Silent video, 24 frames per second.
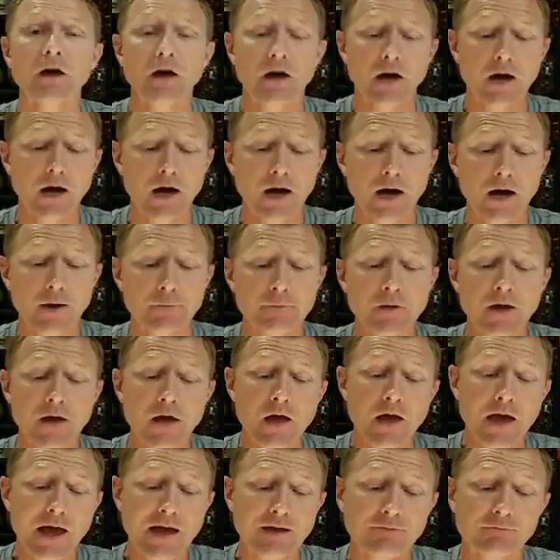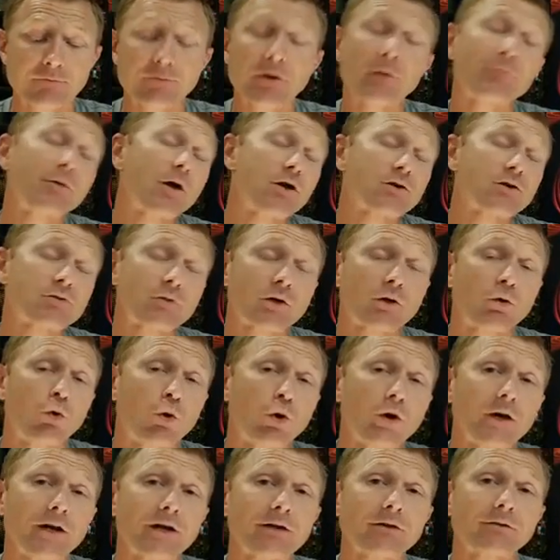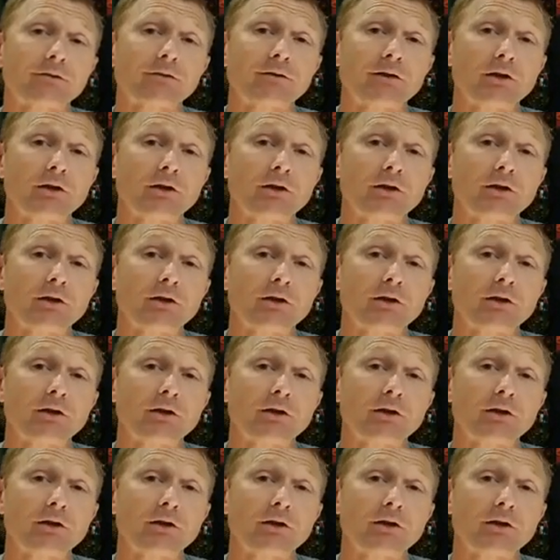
and from those recordings,